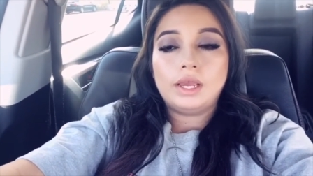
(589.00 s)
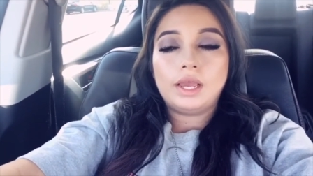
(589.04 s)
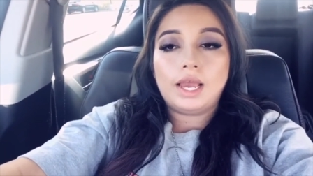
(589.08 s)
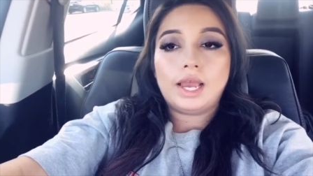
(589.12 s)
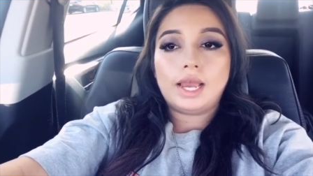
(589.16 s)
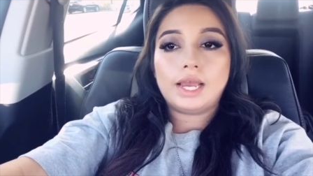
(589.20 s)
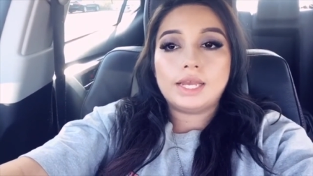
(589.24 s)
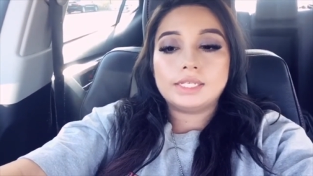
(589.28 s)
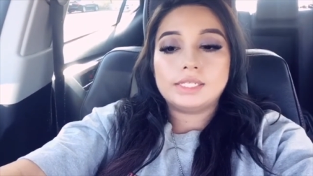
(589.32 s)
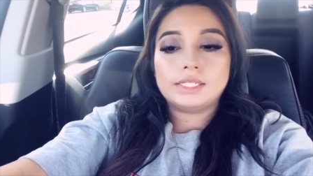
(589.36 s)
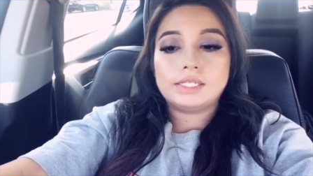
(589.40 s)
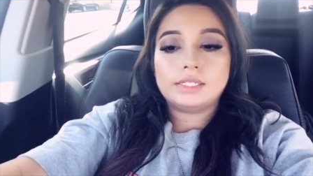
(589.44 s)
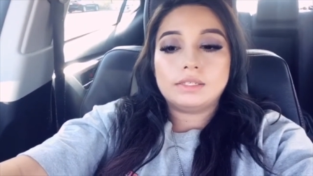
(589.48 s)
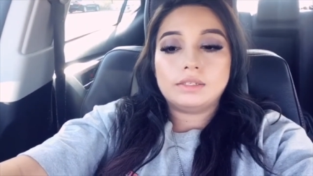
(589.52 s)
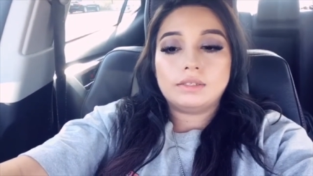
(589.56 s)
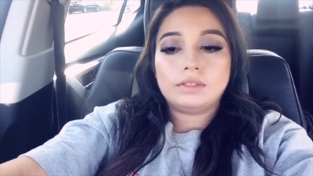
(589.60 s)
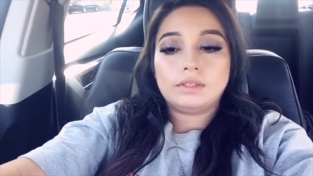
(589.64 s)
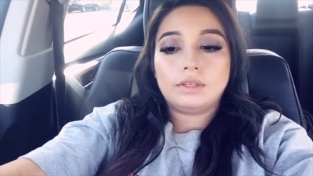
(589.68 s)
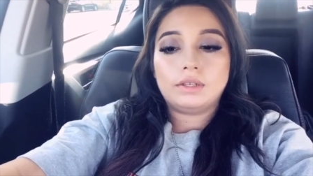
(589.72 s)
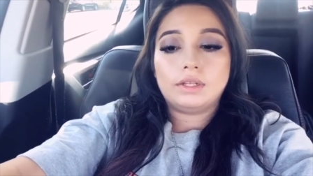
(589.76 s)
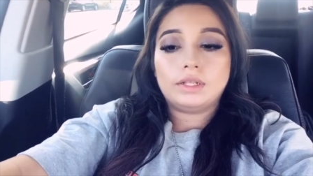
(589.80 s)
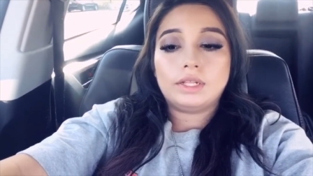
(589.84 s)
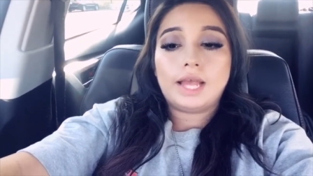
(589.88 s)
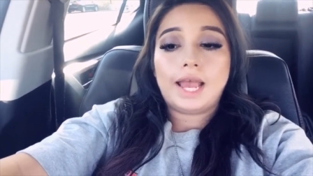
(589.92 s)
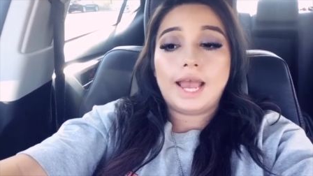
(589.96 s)

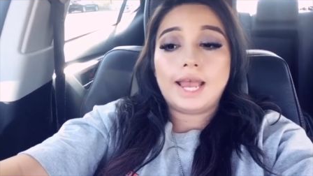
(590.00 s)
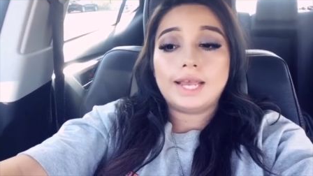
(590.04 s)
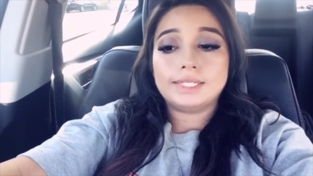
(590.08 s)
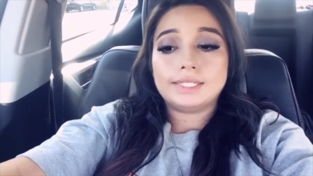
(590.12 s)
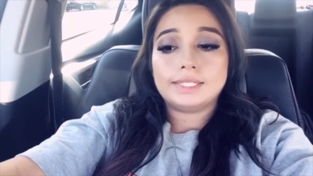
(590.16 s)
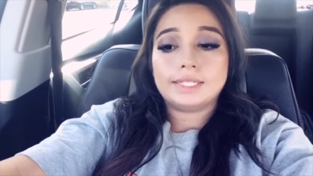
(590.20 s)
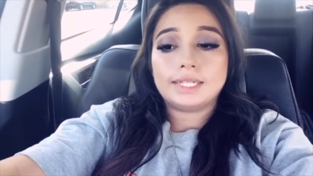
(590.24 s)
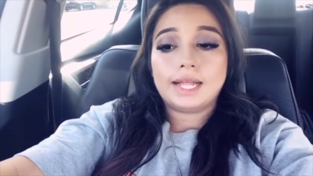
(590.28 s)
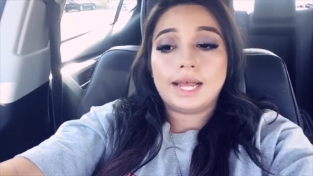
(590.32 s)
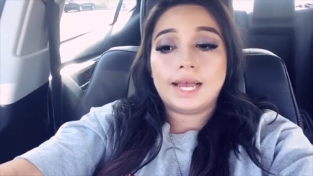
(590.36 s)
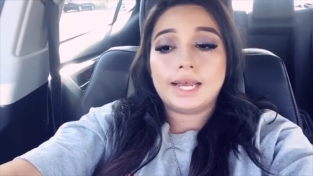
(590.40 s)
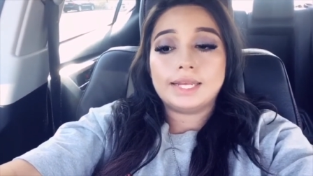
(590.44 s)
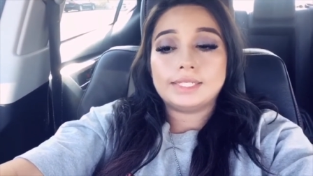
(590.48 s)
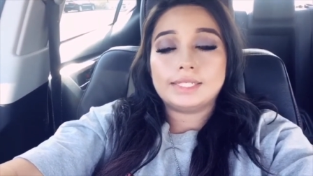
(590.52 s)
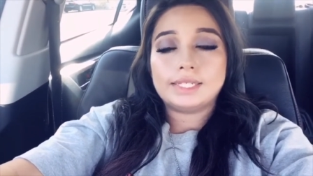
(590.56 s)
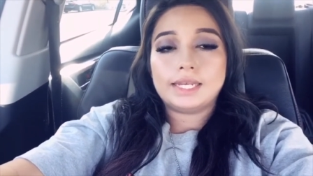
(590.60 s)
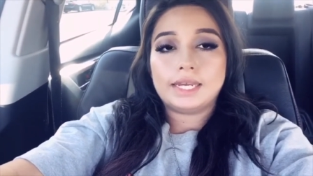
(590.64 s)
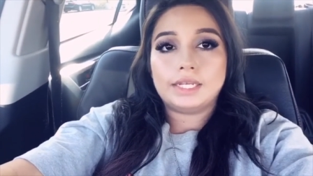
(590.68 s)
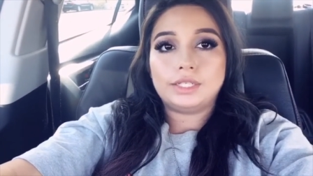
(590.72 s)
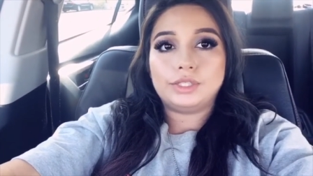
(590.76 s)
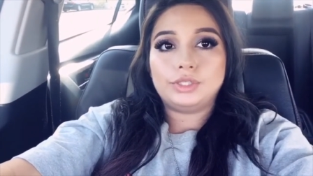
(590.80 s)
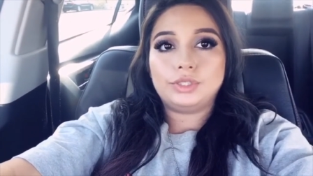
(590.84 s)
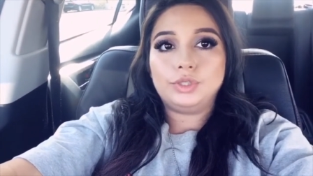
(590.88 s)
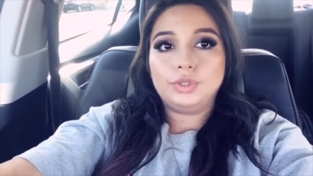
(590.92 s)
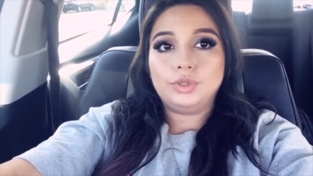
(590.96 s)
has class
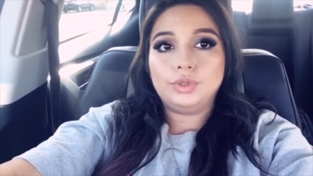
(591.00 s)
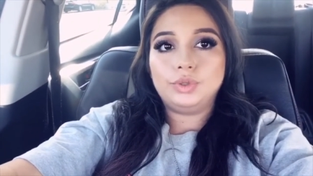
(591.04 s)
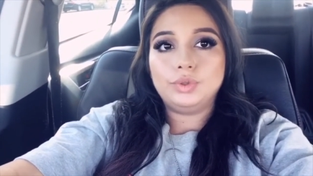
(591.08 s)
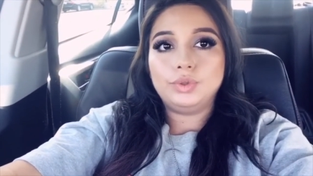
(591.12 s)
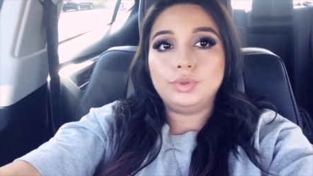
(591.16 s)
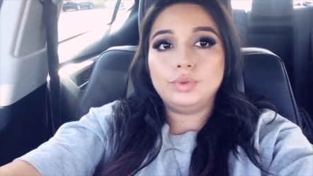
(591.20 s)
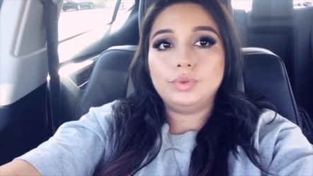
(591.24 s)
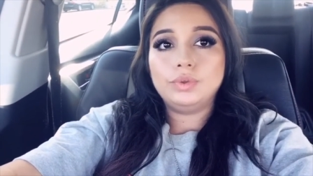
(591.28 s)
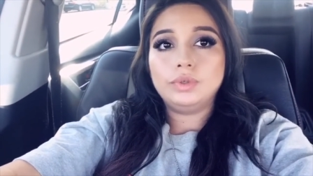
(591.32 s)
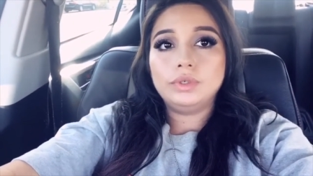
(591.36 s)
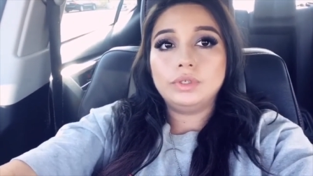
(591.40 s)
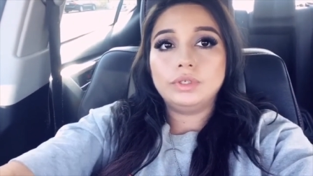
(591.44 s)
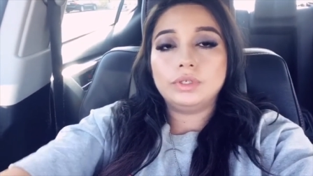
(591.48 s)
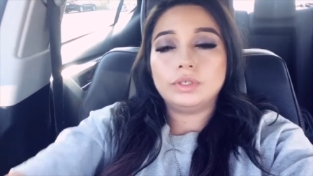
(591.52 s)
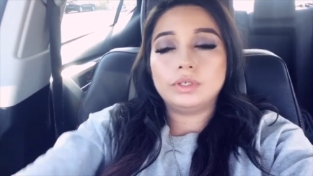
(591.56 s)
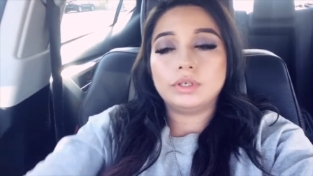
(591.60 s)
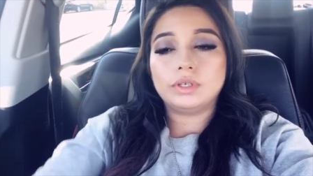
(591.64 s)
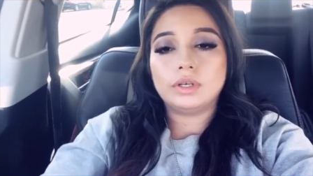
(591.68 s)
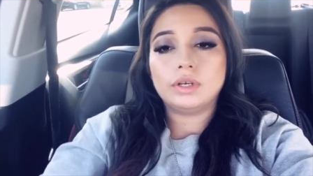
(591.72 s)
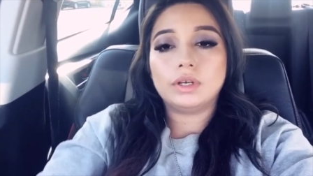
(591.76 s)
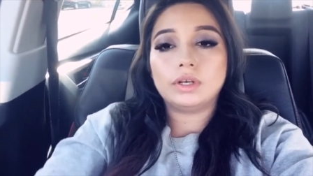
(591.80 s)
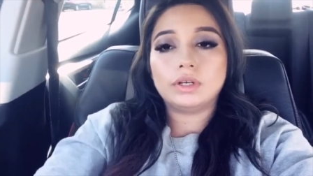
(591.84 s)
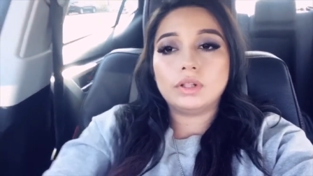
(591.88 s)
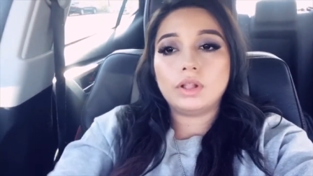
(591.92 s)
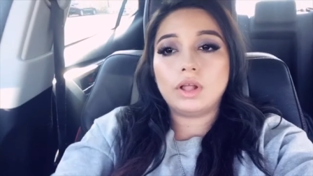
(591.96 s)
at 2
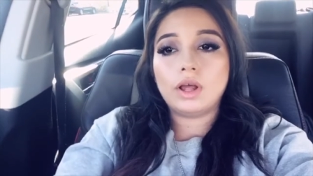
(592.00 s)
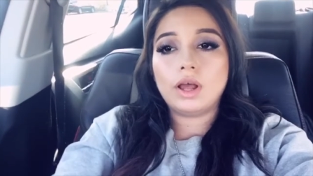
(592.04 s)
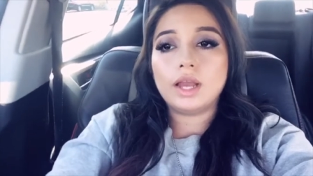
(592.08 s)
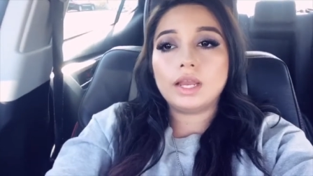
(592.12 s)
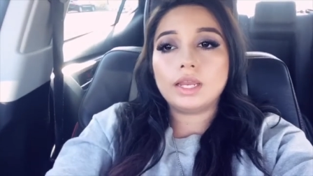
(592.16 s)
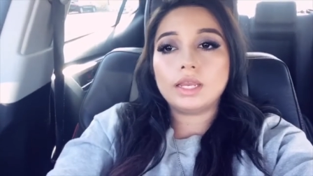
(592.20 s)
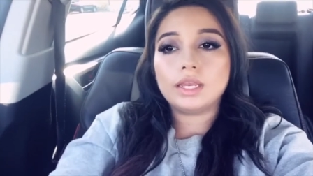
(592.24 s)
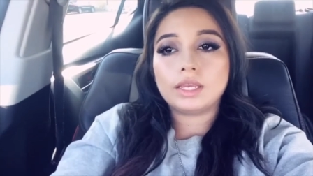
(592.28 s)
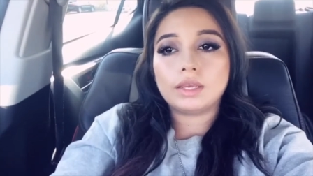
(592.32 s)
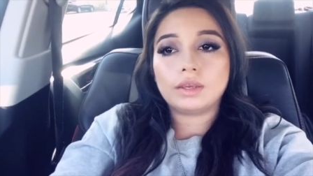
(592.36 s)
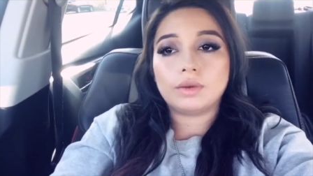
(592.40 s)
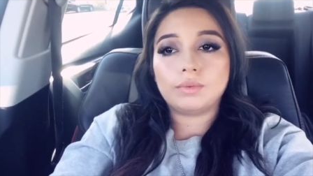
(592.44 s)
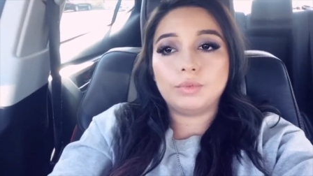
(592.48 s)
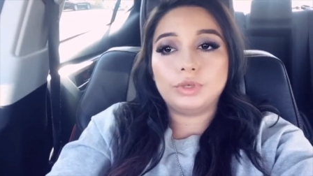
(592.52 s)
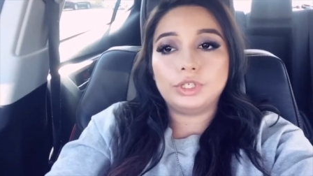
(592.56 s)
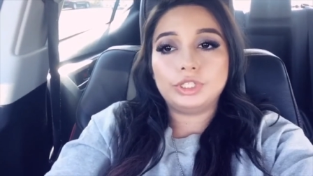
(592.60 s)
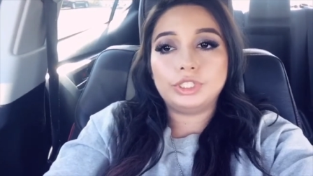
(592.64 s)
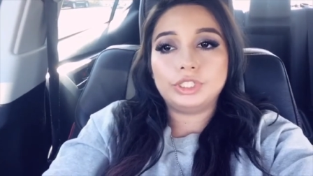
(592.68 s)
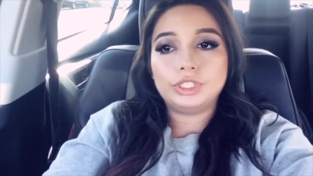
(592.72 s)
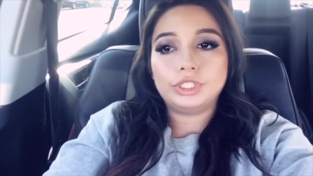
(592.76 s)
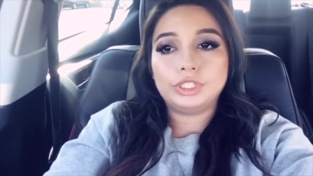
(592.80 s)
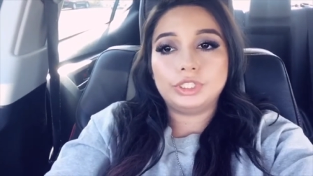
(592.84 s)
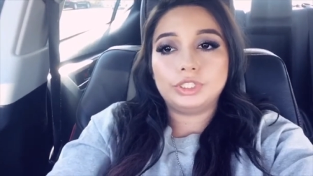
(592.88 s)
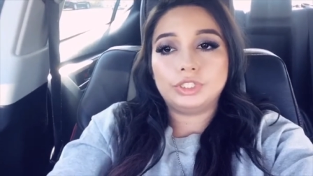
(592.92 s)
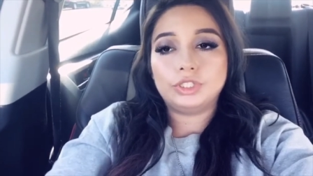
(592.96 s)
o'clock, which
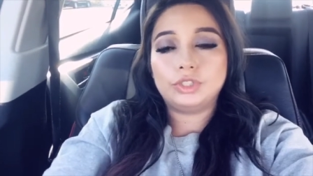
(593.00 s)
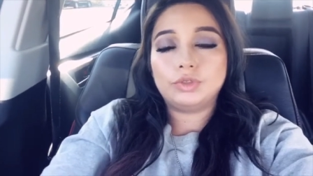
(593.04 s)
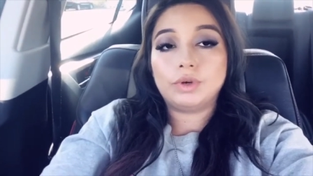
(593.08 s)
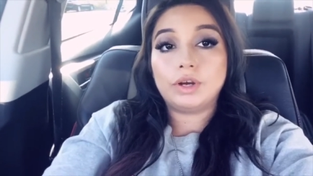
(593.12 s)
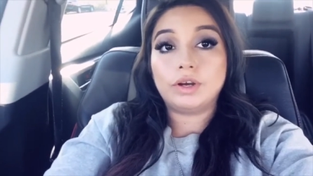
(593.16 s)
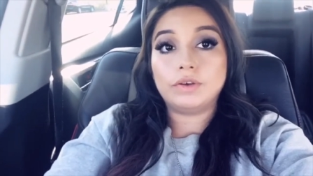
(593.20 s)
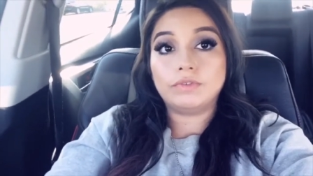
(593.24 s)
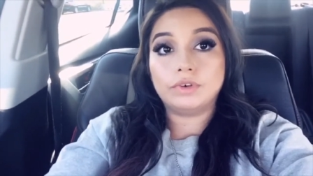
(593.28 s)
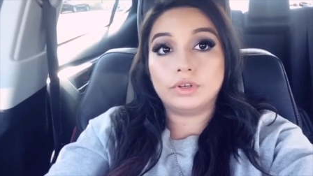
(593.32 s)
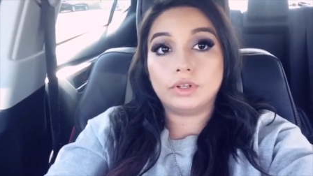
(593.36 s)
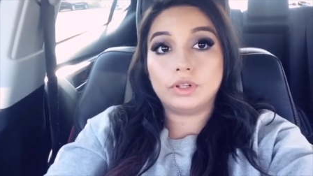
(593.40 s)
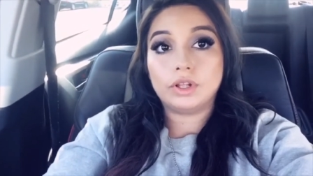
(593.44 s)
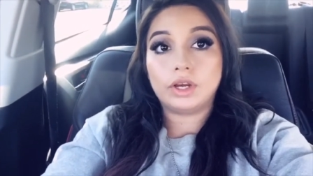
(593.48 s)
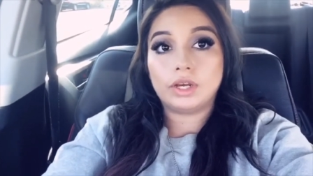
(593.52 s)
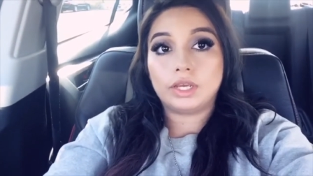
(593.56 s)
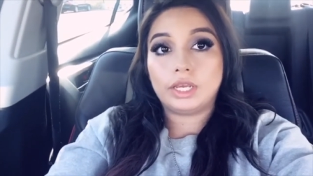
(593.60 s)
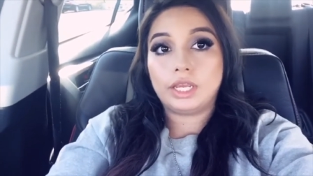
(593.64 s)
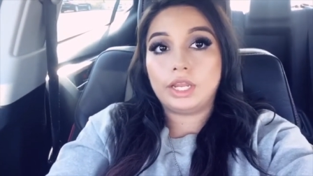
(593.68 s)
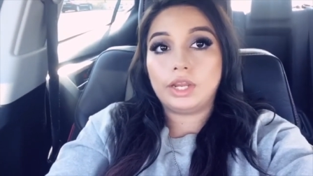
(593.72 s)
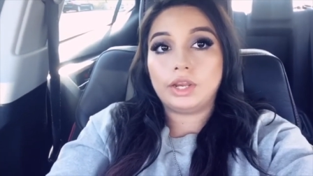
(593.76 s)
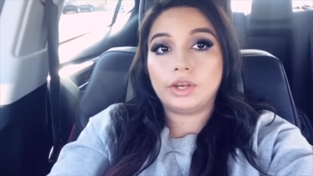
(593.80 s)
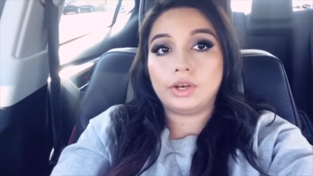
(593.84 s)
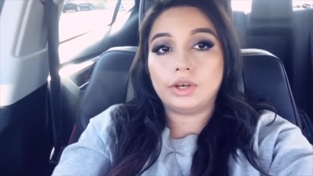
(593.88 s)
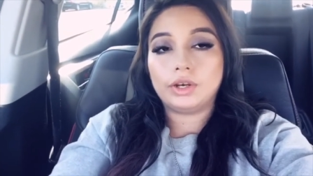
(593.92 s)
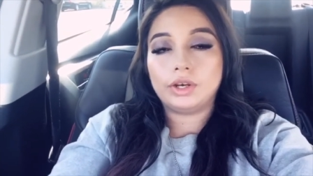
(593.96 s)
is 12 o'clock
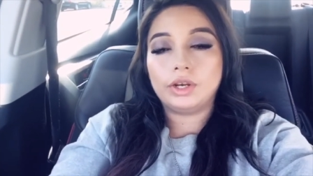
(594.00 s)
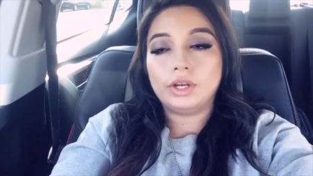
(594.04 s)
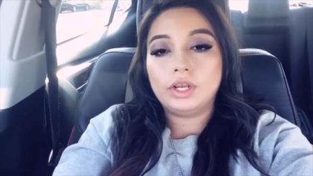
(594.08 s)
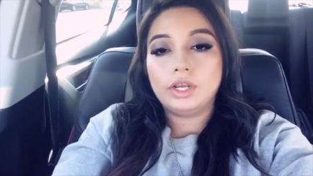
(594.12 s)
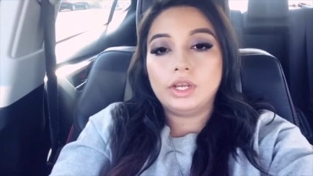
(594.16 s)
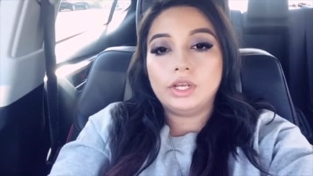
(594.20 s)
here.